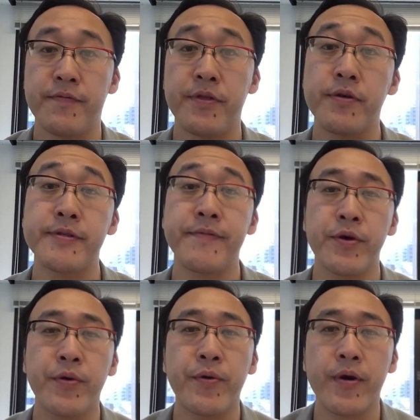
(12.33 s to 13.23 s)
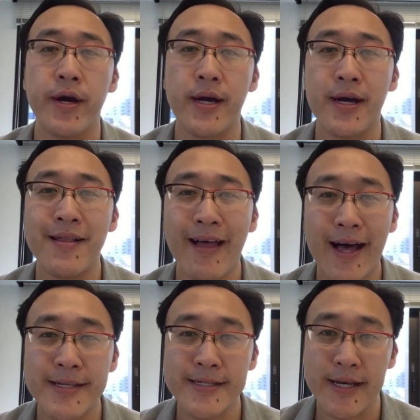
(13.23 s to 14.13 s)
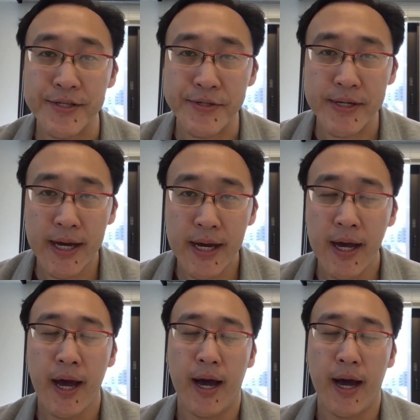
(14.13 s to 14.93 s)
For those of you who were in class yesterday,